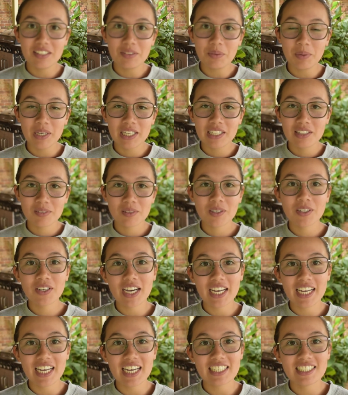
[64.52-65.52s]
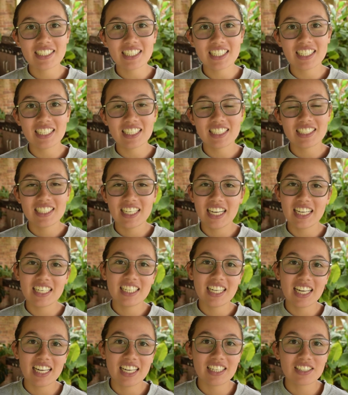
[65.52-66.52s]
in the week 3, I had done a
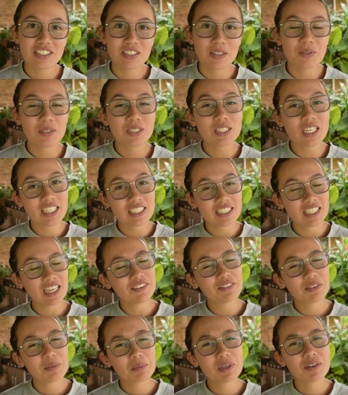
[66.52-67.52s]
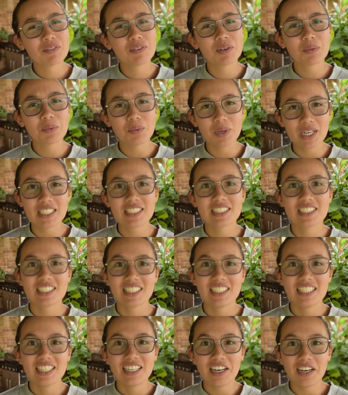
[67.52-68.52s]
10K, so it was nice to have a bit of a rest
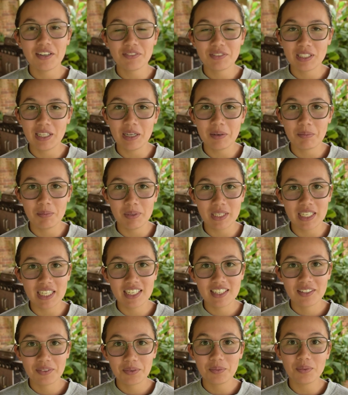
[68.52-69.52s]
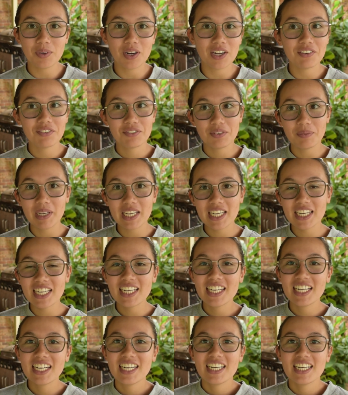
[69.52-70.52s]
after that big run for me.
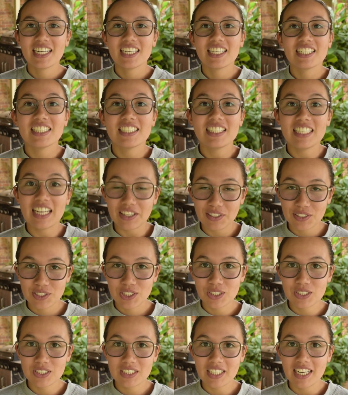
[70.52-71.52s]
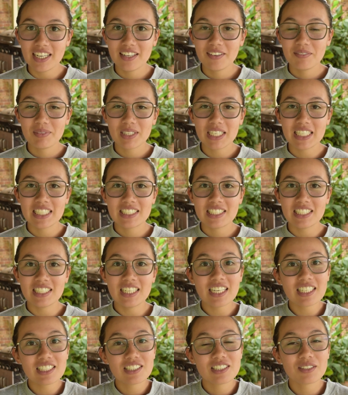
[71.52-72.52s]
Now the Tuesday is the
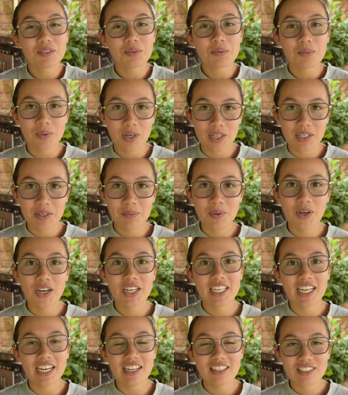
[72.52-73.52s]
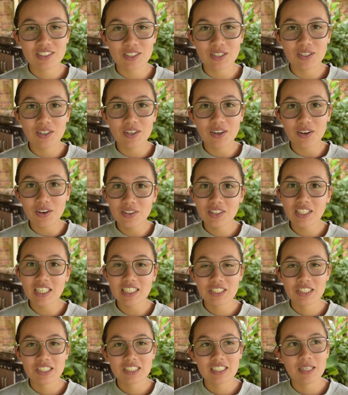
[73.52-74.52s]
next running workout. So on
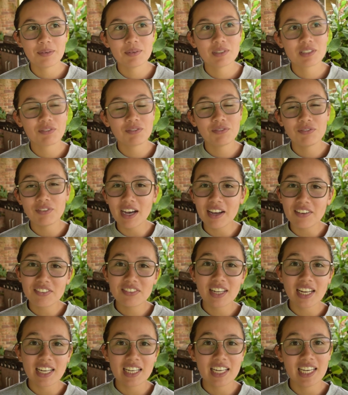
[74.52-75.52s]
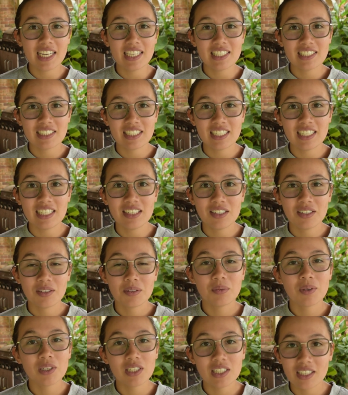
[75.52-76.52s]
that Tuesday was 5K easy,
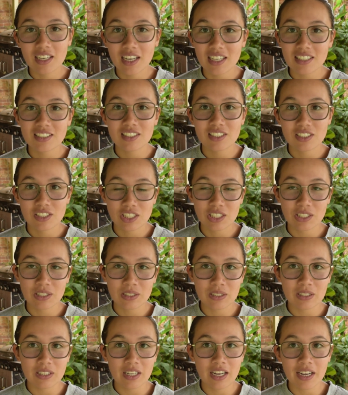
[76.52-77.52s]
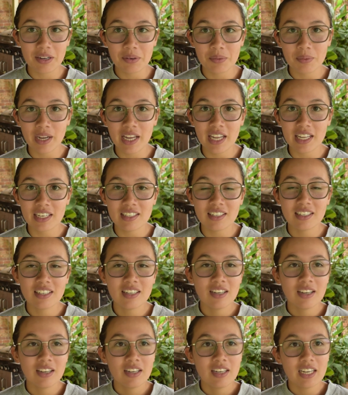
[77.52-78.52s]
really nice and chill. I ran,
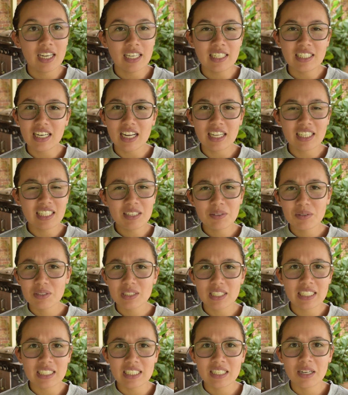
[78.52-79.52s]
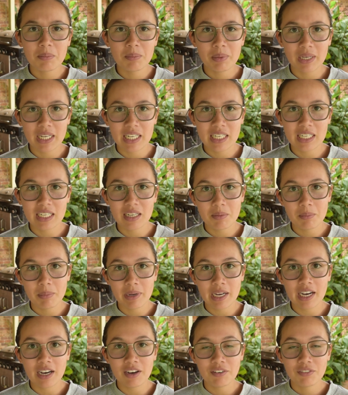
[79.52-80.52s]
and I think it was ended up being
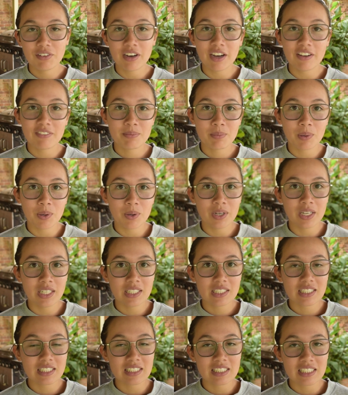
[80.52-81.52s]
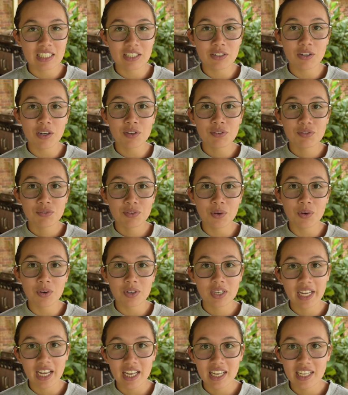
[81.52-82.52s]
about 5.04
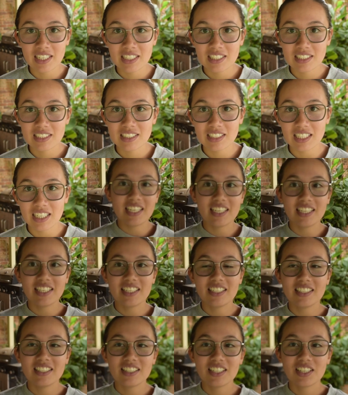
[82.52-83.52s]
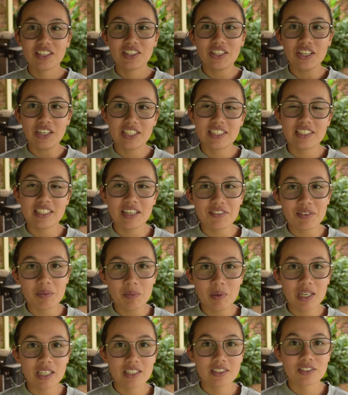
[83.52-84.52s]
Ks in 37
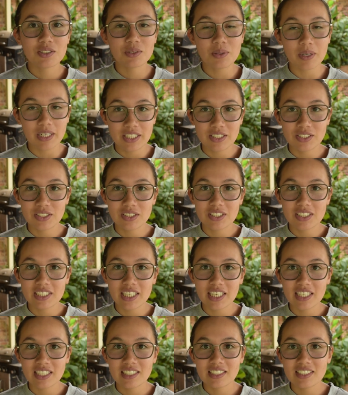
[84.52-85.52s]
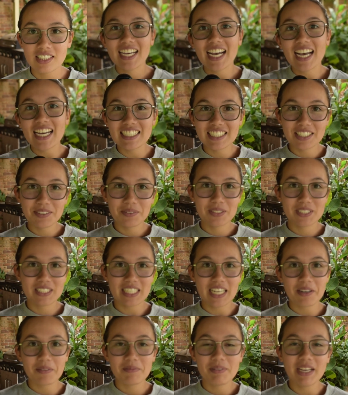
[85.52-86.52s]
minutes, 22 seconds. And it was
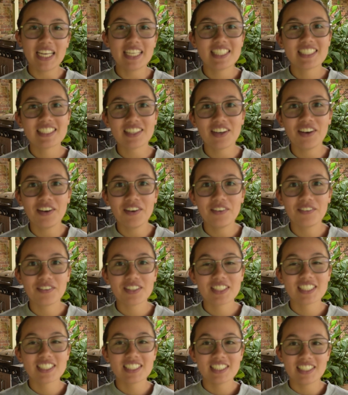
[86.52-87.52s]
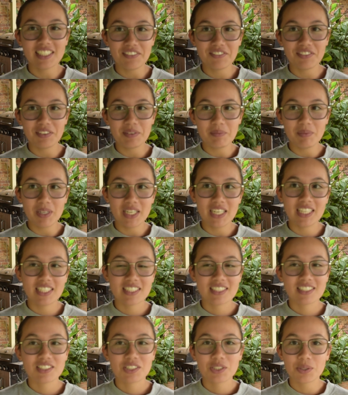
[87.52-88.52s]
at a pace of 7
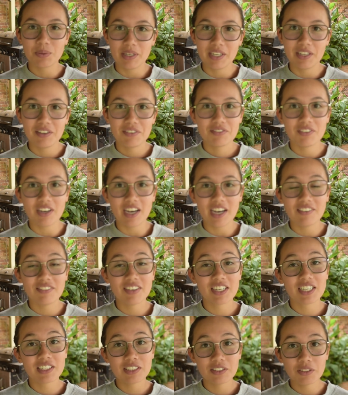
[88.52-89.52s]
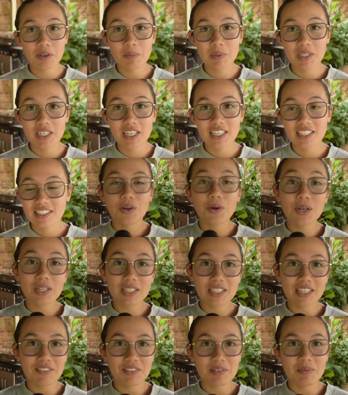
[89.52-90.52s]
minutes, 25 a kilometer, or
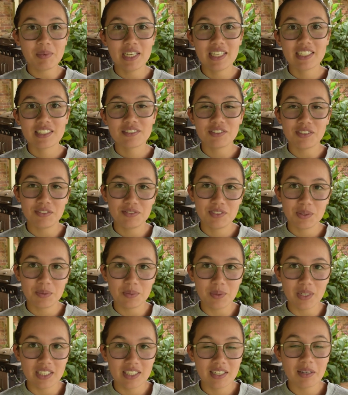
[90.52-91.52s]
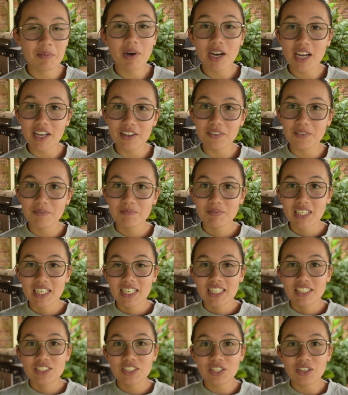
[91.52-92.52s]
11 minutes, 51 a mile.
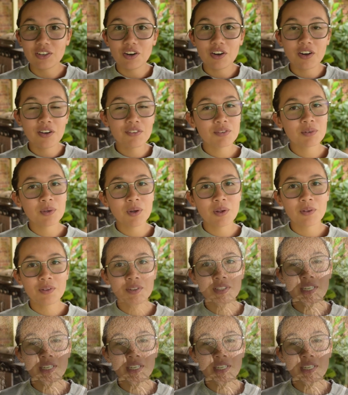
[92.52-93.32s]
So overall,